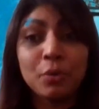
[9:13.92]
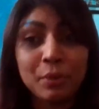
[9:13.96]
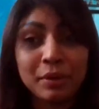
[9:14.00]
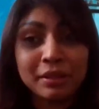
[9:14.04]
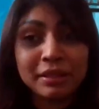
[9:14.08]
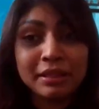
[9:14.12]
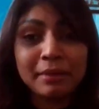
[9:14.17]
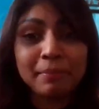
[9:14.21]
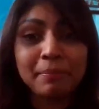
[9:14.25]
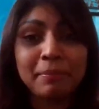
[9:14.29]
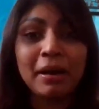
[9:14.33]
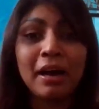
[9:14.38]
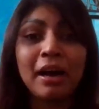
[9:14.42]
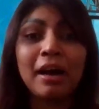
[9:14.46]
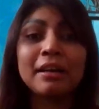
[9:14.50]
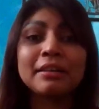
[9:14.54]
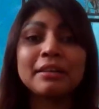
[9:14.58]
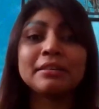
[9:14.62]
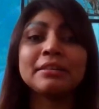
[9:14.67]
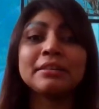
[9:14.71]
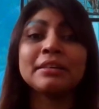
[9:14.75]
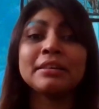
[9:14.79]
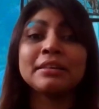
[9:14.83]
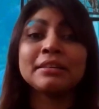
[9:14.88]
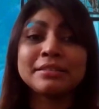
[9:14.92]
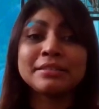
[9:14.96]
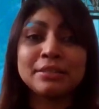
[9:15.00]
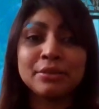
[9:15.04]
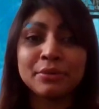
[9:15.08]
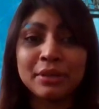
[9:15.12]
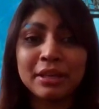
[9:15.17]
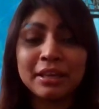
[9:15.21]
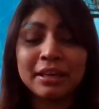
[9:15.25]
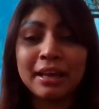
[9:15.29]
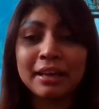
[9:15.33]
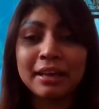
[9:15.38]
with the partners,
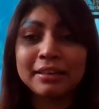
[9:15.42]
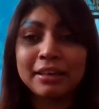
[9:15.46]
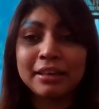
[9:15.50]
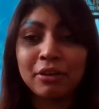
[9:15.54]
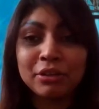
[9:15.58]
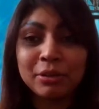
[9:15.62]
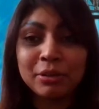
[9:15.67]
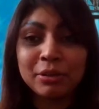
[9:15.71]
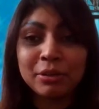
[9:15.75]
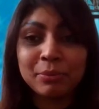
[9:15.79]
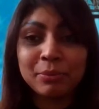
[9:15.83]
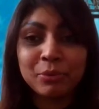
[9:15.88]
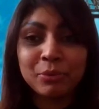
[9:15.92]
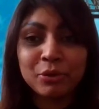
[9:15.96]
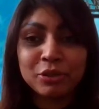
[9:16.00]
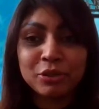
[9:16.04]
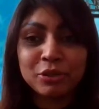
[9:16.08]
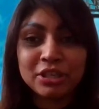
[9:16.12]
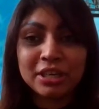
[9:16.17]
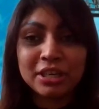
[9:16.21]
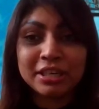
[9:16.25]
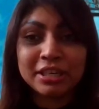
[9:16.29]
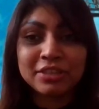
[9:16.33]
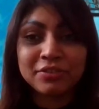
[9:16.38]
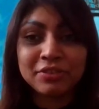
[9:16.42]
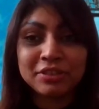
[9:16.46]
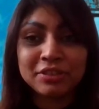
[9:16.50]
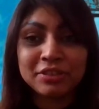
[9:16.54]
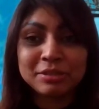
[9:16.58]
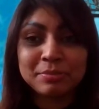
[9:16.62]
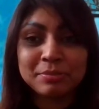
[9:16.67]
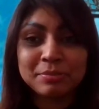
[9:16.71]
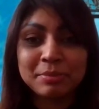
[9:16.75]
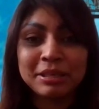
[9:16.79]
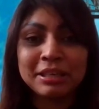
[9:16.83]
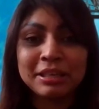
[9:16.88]
looking at how the project
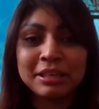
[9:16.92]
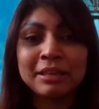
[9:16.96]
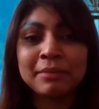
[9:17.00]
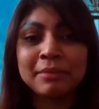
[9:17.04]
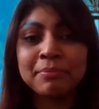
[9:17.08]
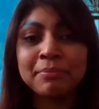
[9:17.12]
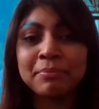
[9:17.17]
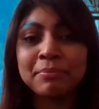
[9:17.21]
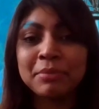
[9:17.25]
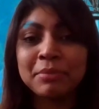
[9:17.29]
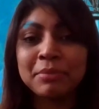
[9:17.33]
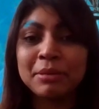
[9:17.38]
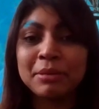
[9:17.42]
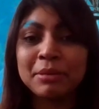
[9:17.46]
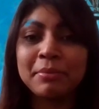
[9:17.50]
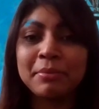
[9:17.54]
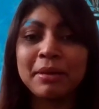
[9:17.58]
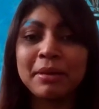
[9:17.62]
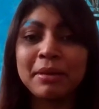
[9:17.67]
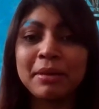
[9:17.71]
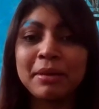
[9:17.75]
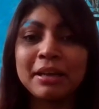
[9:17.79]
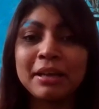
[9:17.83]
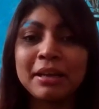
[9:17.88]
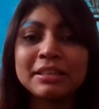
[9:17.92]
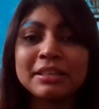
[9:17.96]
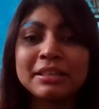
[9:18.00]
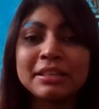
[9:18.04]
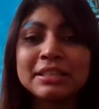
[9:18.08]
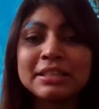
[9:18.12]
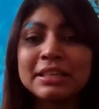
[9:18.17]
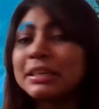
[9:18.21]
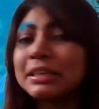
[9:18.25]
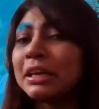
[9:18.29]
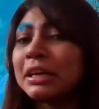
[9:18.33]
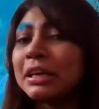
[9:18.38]
was being
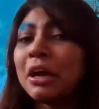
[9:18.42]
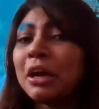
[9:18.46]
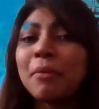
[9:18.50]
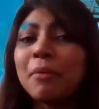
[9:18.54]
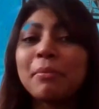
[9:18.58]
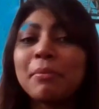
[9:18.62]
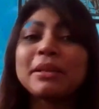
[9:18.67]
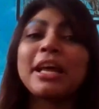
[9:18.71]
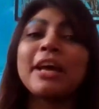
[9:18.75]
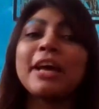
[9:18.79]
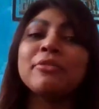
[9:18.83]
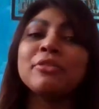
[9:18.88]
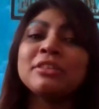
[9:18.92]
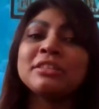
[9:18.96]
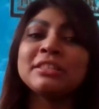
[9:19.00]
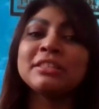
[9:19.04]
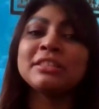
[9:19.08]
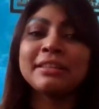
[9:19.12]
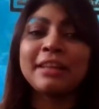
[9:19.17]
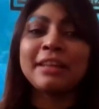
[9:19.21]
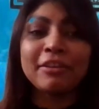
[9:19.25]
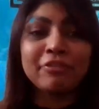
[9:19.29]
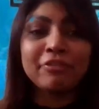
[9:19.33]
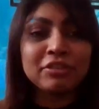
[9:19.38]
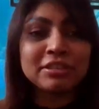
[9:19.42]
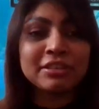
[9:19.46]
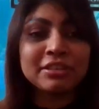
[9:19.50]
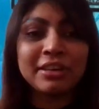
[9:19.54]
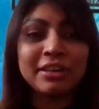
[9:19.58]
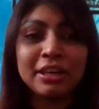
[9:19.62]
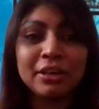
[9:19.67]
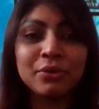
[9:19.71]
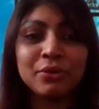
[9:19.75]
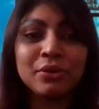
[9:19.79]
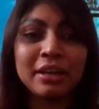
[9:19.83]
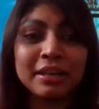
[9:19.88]
implemented. But I would say that was a
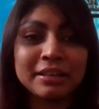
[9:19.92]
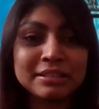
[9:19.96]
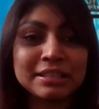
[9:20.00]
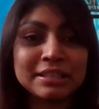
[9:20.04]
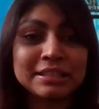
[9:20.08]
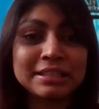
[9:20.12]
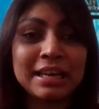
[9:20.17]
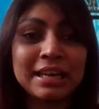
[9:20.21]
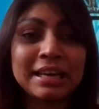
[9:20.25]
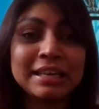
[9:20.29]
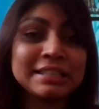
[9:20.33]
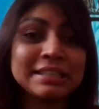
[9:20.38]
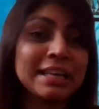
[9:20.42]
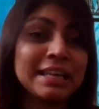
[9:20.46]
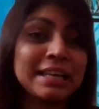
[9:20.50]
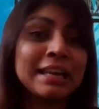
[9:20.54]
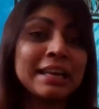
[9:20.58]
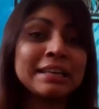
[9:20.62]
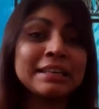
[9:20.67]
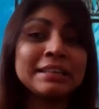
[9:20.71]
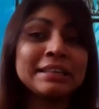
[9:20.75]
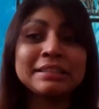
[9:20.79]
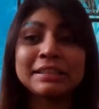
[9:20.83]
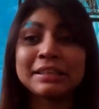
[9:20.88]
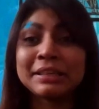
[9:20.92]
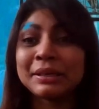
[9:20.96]
really good exercise, and